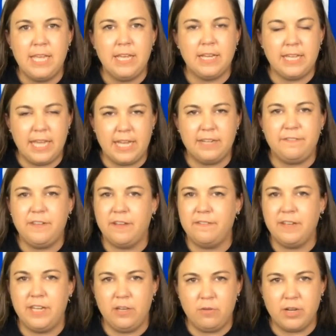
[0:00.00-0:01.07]
Again, if you have
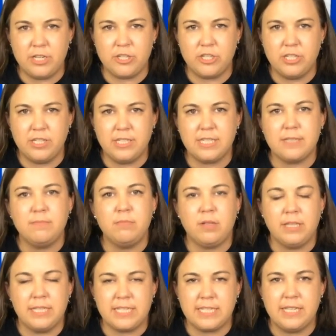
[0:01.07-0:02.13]
any questions,
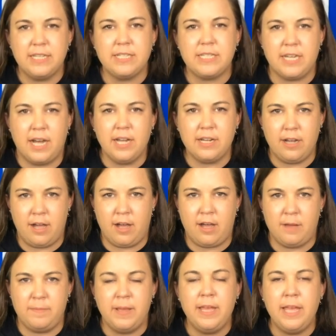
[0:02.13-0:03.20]

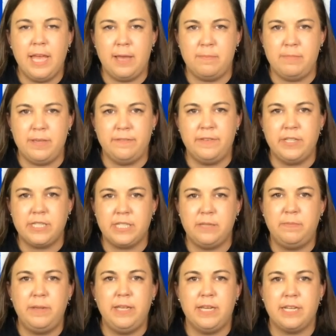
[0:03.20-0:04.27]

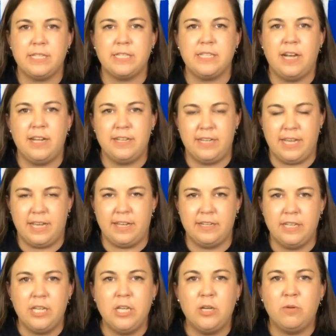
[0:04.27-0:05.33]
melissa.cobb@bvcps.net.
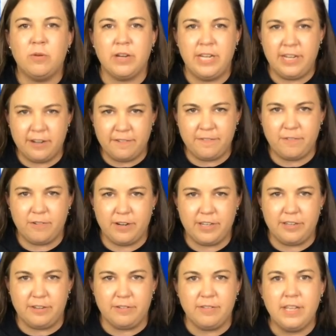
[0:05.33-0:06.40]
We're here for
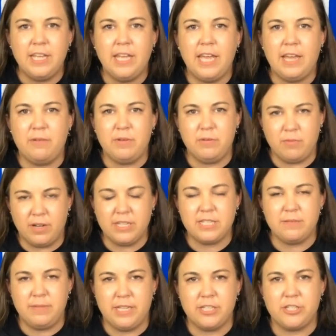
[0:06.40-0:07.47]
you, and we want
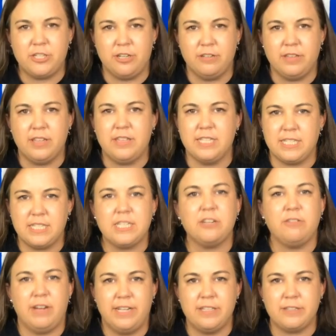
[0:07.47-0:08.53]
to make sure that this is a
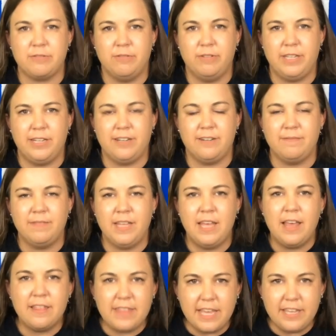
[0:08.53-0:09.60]
great school year.
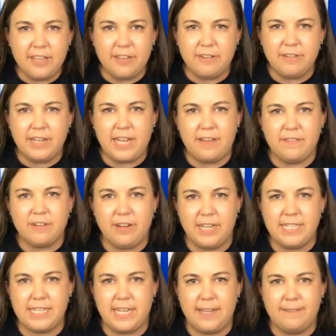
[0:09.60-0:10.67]
Thank you, and have a
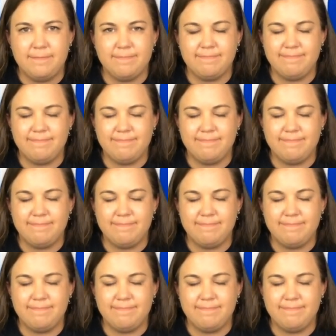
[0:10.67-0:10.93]
great day.